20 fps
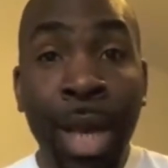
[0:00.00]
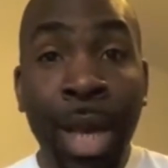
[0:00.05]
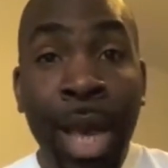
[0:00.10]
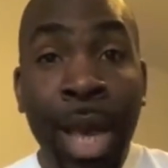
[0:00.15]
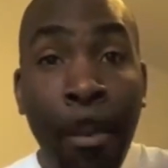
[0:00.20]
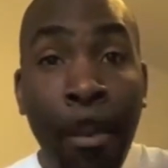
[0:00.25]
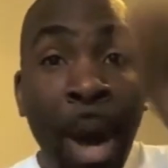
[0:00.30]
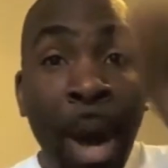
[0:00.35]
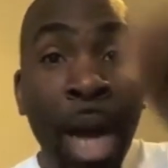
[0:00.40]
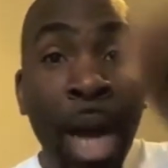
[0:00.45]

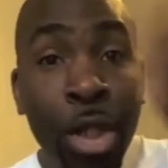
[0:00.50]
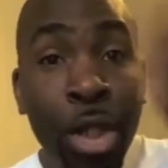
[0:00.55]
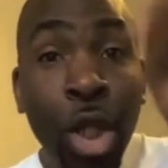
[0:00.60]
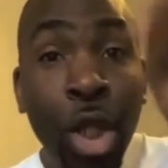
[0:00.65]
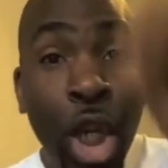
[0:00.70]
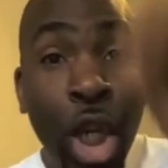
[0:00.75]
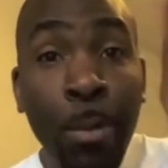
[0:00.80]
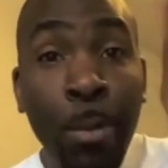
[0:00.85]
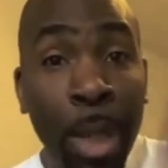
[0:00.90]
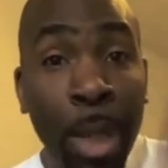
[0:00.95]
Mark
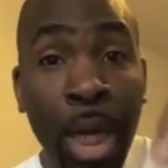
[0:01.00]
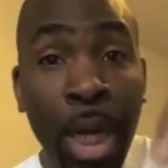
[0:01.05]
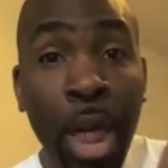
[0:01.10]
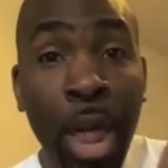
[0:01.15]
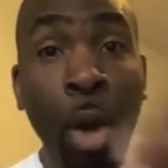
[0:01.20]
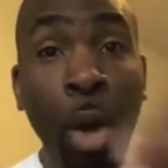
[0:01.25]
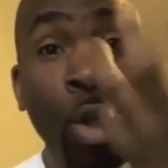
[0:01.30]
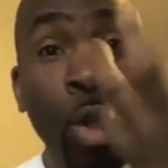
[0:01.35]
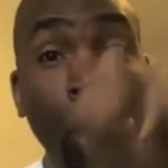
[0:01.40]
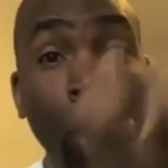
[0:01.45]
Zuckerberg
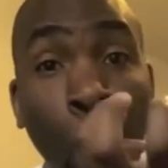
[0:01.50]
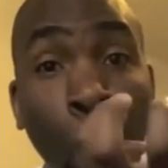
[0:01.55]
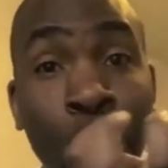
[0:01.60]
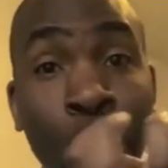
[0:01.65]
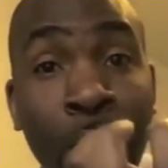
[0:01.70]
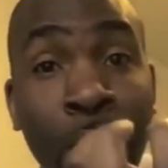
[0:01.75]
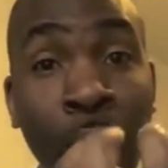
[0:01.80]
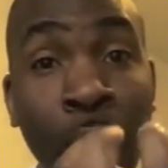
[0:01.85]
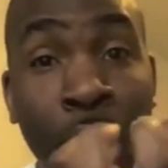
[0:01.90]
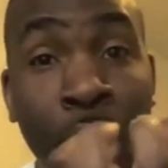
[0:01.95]
was
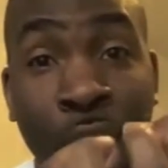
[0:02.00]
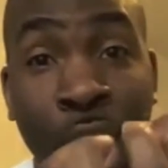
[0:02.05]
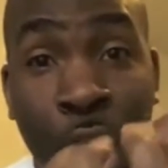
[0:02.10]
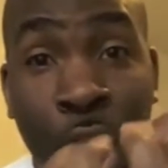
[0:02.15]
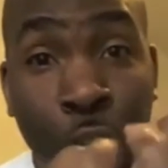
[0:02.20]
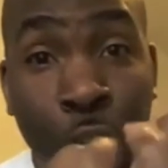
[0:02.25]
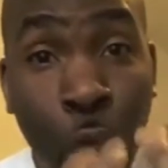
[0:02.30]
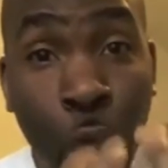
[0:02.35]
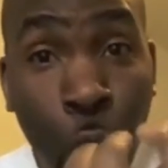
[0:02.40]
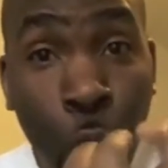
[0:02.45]
holding on to the
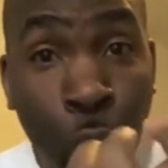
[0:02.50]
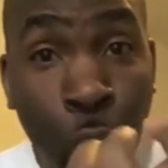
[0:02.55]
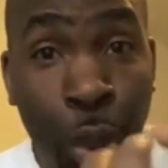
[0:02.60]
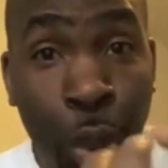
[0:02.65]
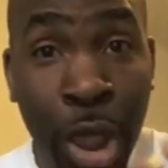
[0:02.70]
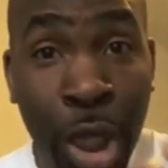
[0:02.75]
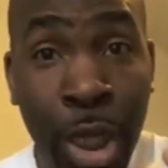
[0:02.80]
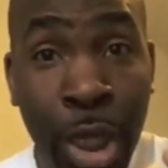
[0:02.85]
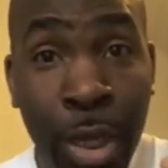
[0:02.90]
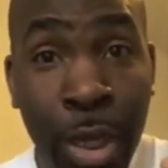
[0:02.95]

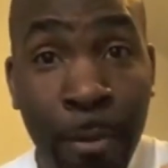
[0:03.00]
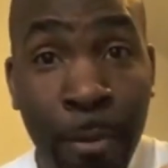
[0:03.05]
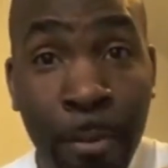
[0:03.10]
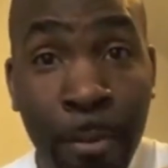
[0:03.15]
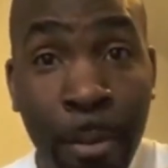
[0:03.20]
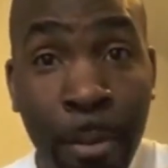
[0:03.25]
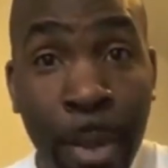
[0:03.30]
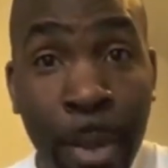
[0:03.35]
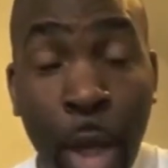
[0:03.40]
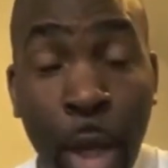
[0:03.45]
solution
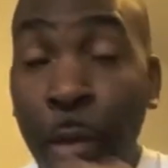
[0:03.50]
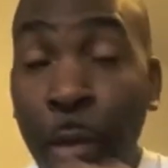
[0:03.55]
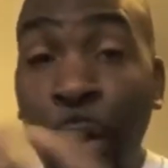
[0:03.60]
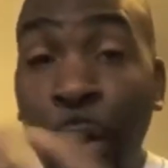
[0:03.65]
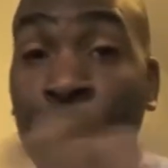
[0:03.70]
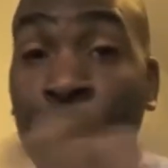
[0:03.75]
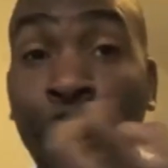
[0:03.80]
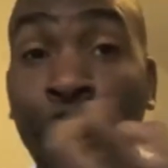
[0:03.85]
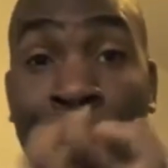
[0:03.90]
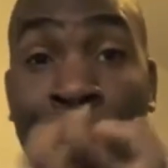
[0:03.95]
for
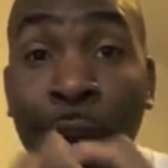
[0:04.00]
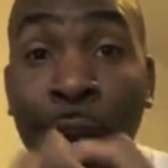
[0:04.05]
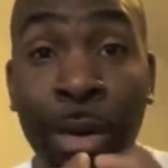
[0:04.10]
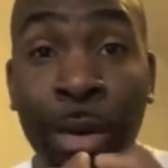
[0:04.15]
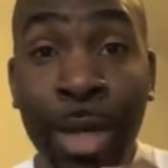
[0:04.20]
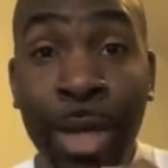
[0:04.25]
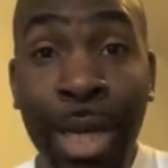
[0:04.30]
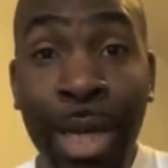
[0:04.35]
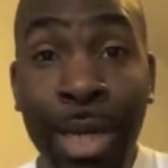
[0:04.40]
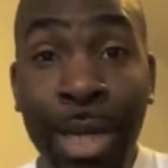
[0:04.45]
the
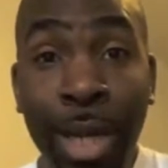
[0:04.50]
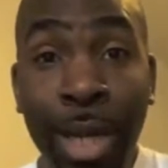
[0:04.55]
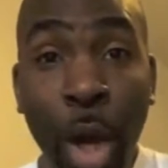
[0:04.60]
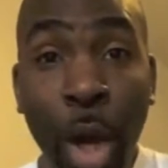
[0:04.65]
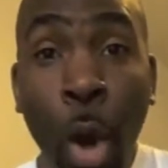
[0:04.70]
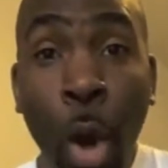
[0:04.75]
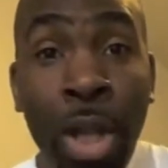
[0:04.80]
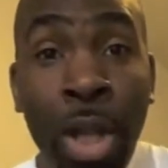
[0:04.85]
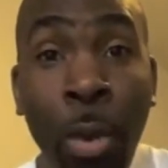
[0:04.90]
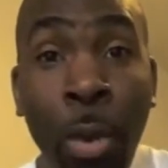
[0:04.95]
world.
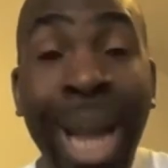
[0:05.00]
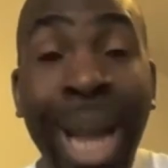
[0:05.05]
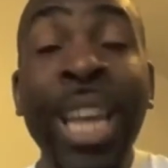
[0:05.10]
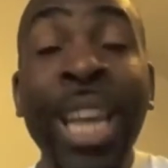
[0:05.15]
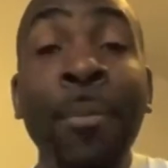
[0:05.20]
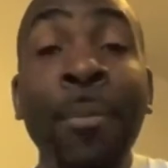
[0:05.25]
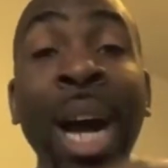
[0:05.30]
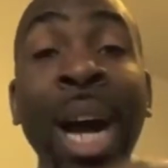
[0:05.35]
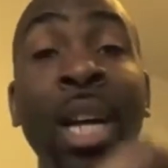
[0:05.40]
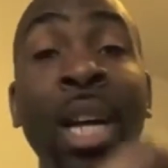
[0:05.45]
All the while,
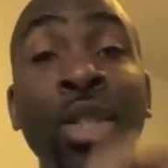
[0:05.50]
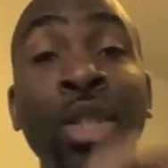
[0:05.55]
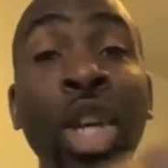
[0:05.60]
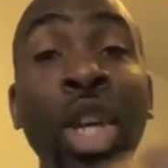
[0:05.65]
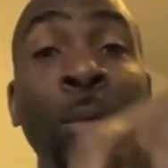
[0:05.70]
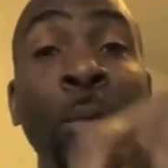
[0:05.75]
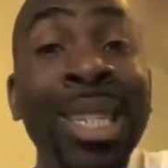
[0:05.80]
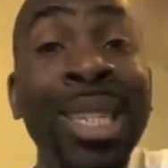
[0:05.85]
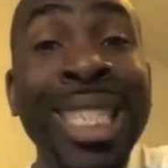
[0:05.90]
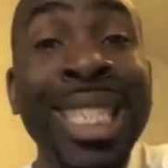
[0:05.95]
if Mark
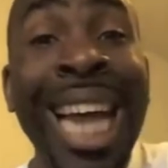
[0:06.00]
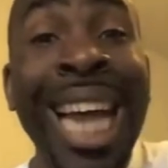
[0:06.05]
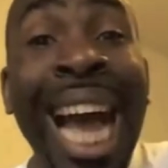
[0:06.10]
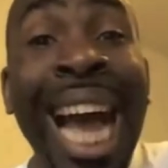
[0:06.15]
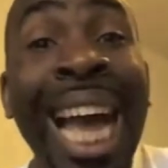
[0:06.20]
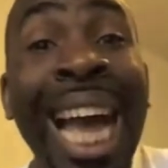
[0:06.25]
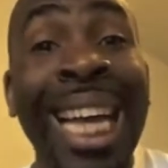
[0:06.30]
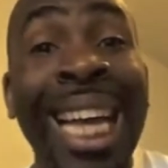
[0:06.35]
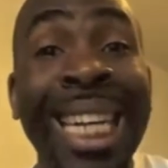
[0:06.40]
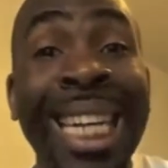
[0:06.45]
Zuckerberg
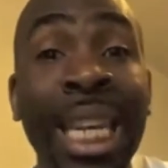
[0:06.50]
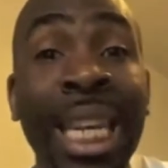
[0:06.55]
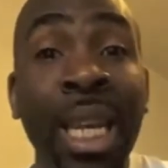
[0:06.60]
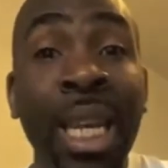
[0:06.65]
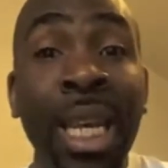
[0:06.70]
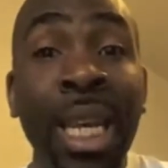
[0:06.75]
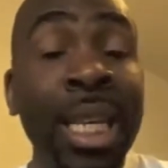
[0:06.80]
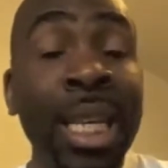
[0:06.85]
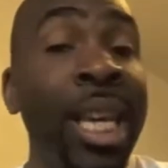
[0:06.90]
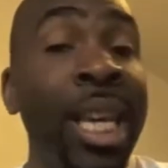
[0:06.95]
died,
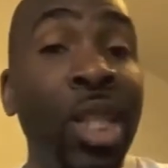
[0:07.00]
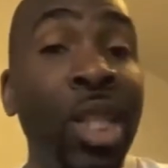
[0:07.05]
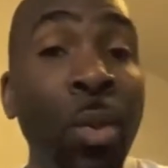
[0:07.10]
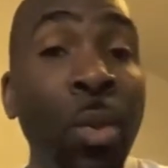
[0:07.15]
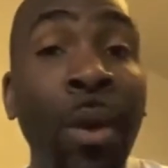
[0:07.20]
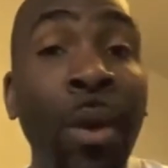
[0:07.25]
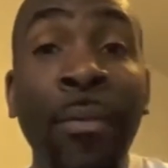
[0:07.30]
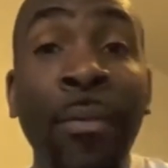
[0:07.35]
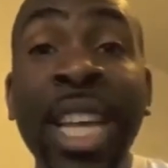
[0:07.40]
guess what?